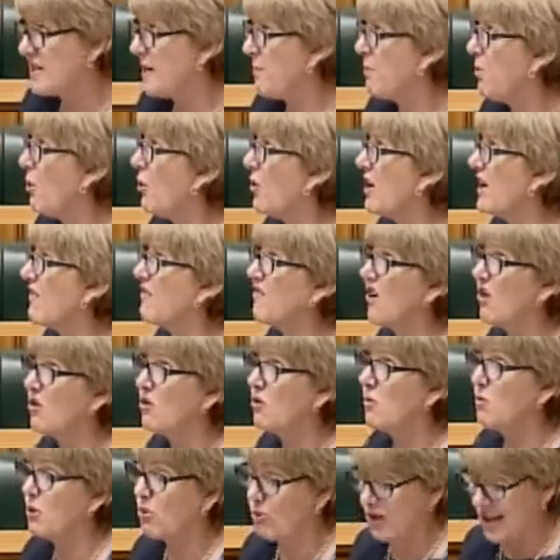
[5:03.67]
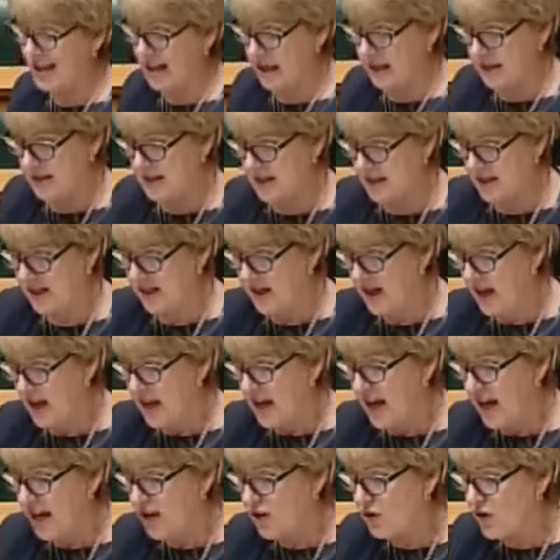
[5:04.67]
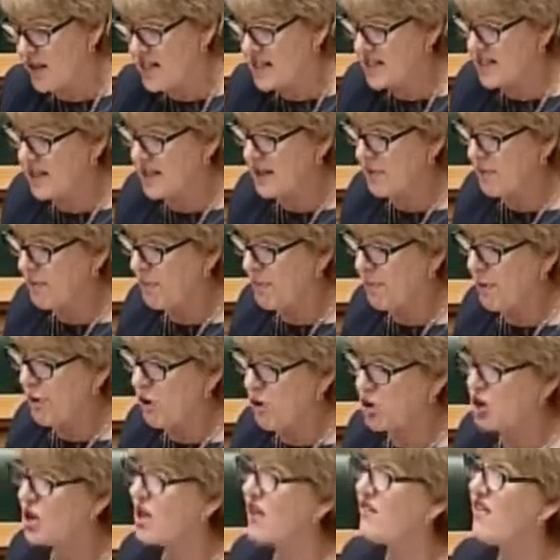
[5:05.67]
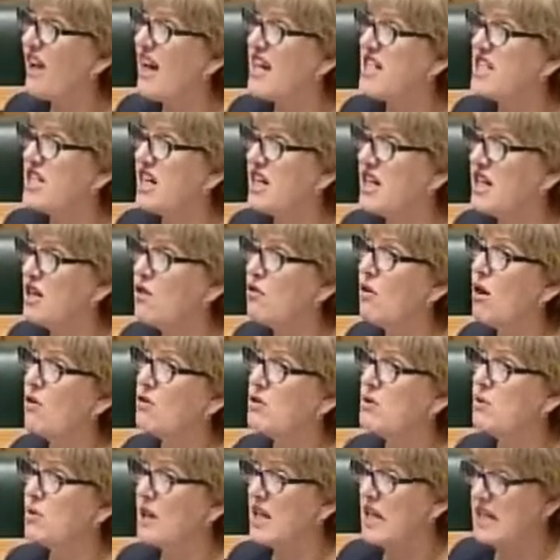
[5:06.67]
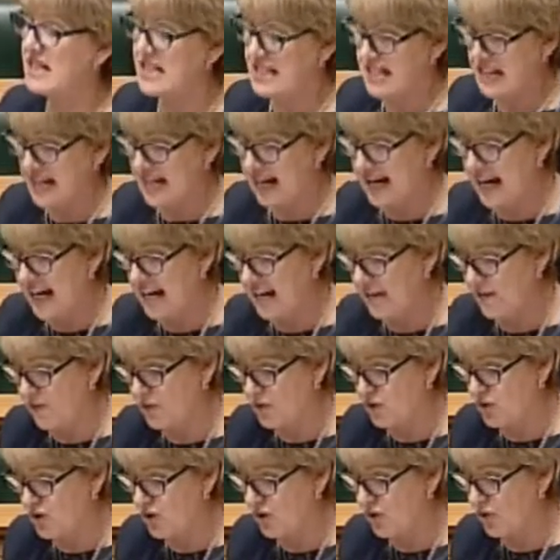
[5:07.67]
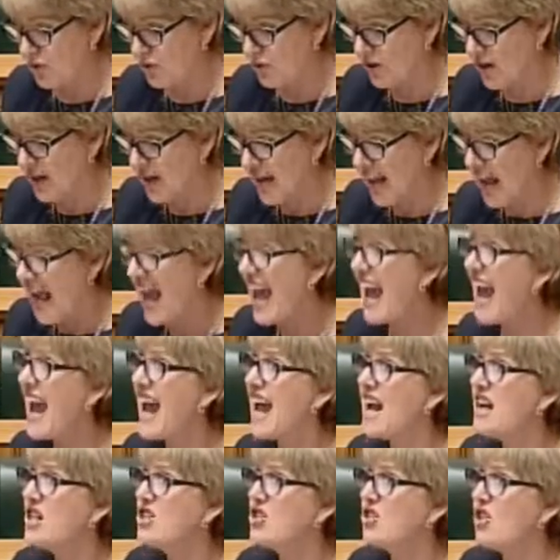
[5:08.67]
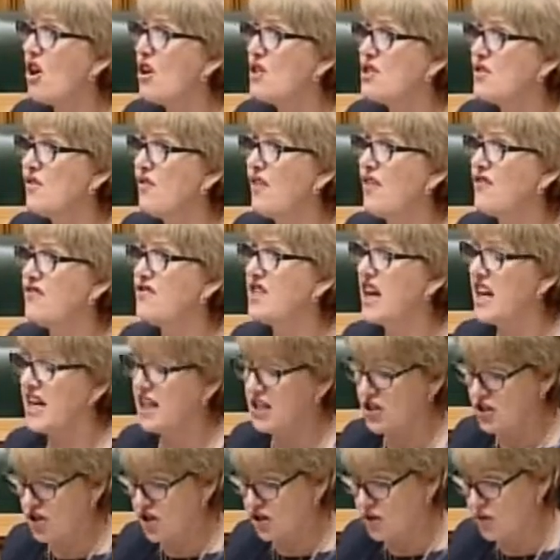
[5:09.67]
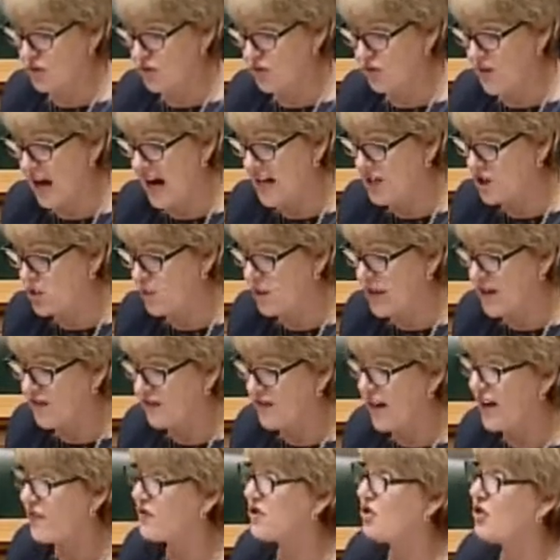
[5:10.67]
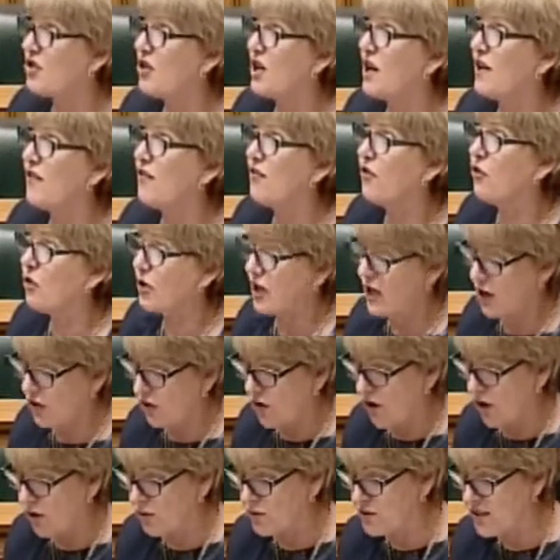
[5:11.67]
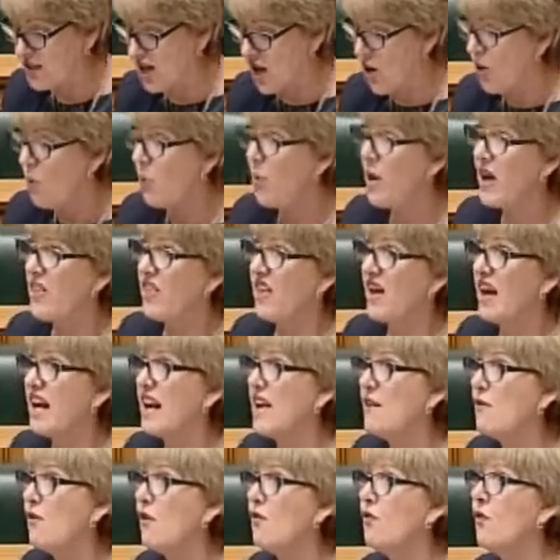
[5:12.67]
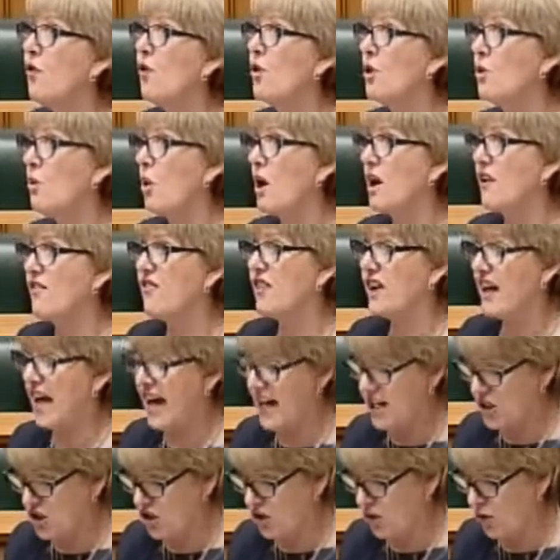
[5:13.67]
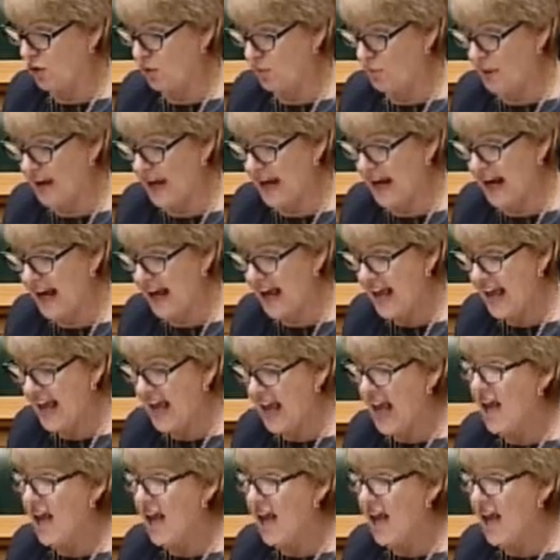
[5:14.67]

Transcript: supporting vulnerable kids, increasing the proportion of 18-year-olds with NCEA Level 2, and those 15 to uh, 25 to 34-year-olds with a Level 4 qualification or better,